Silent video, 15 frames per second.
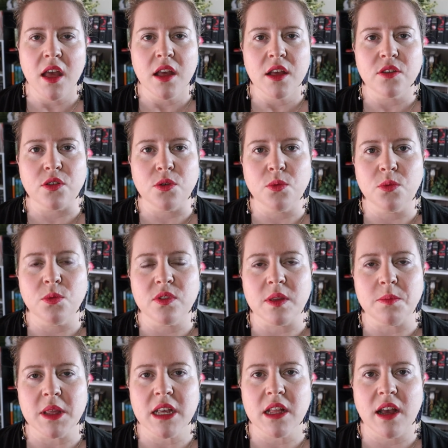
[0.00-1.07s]
So
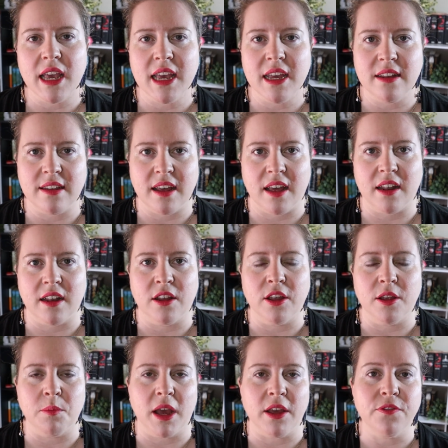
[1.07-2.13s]
something I had done
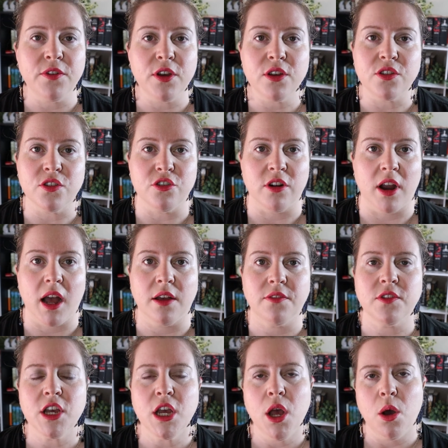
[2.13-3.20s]
in my first
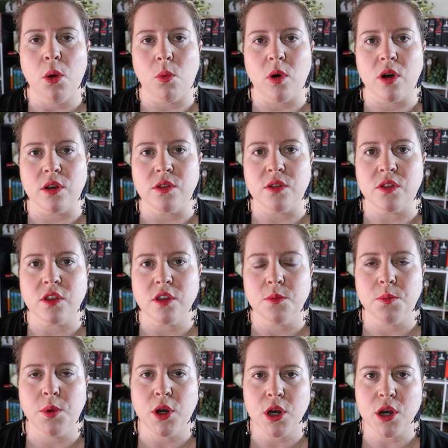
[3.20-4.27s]
draft was
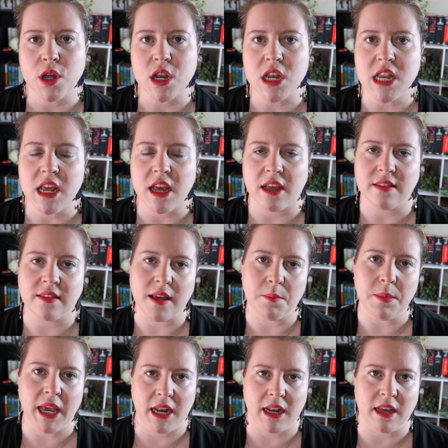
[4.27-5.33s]
put
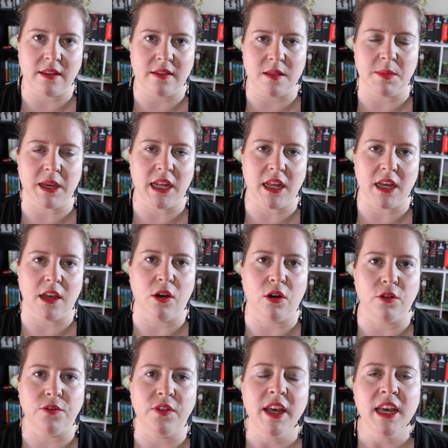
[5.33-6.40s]
subheadings at the beginning
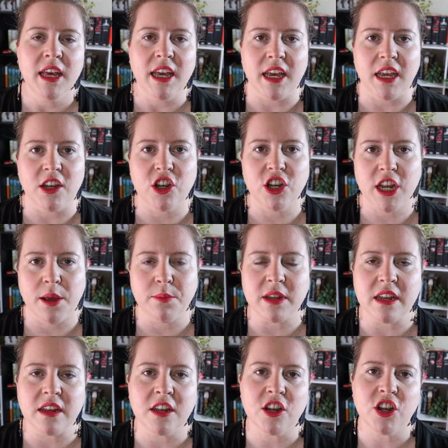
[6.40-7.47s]
of each
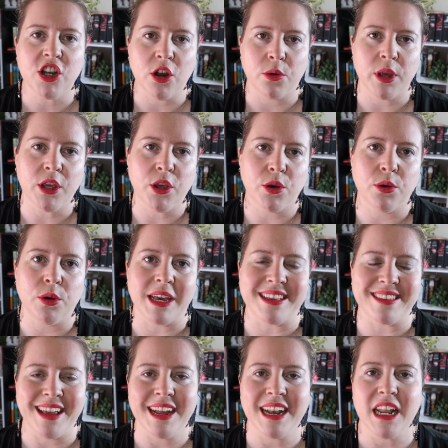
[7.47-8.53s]
chapter showing you
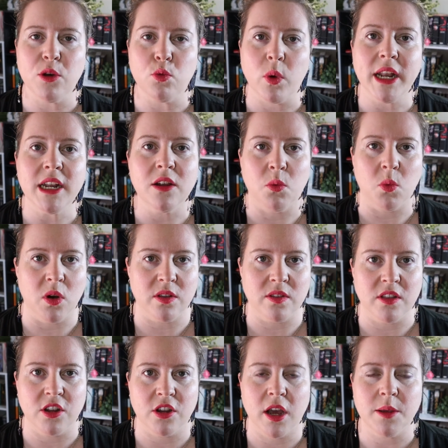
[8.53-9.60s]
exactly when it was
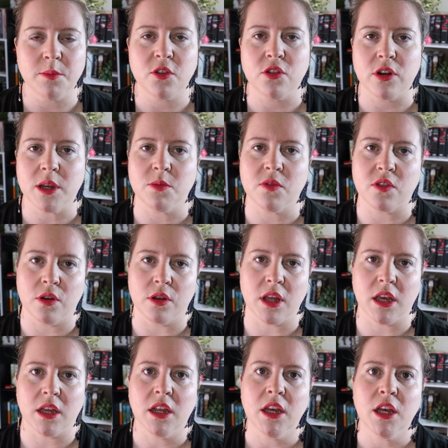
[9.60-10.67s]
in the time stream so
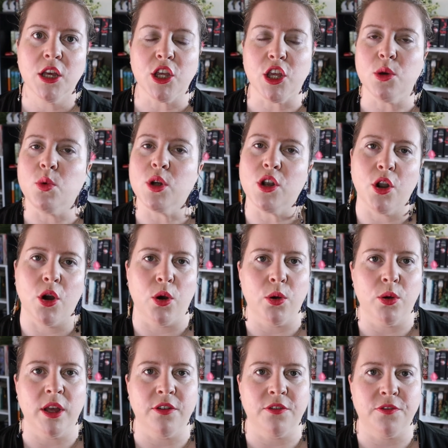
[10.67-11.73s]
that you would know
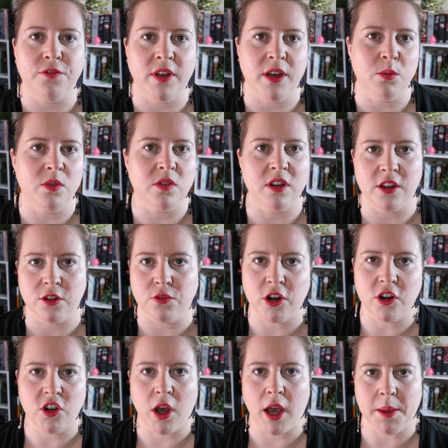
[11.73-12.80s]
if it was a
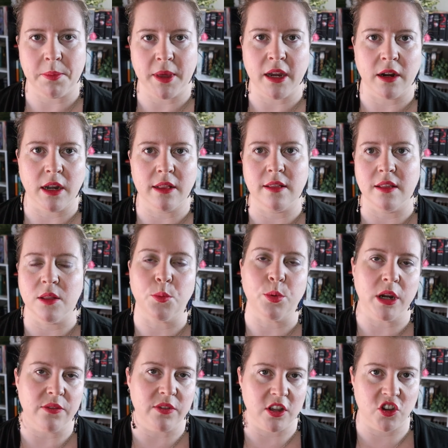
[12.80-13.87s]
different time period than the
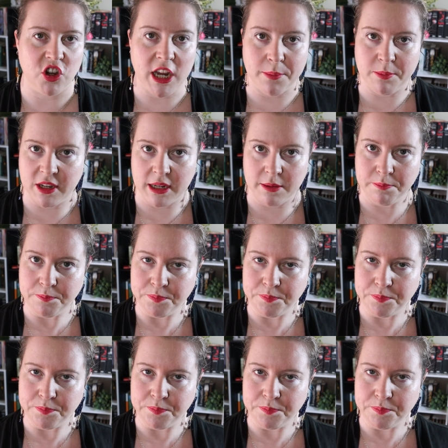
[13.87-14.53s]
previous chapter.